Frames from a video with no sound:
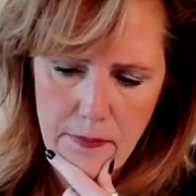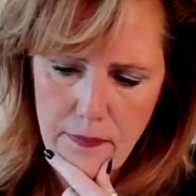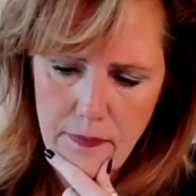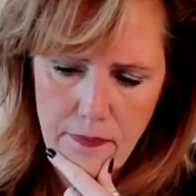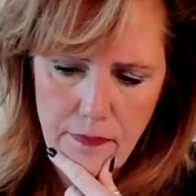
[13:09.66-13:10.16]

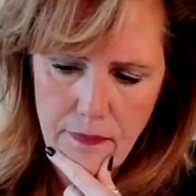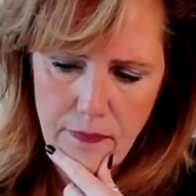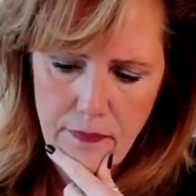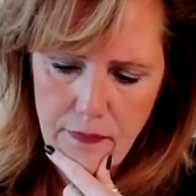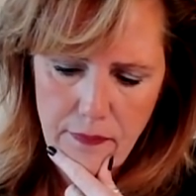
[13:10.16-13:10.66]

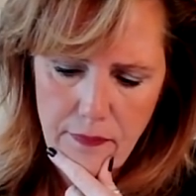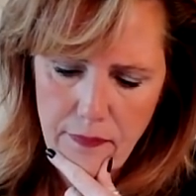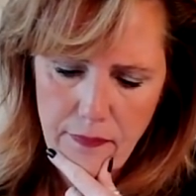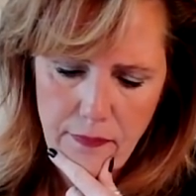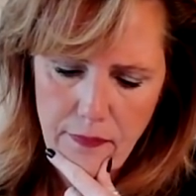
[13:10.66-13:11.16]

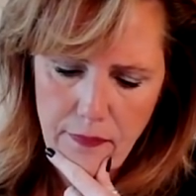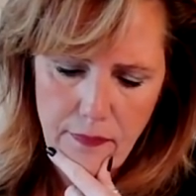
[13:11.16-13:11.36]
(silence)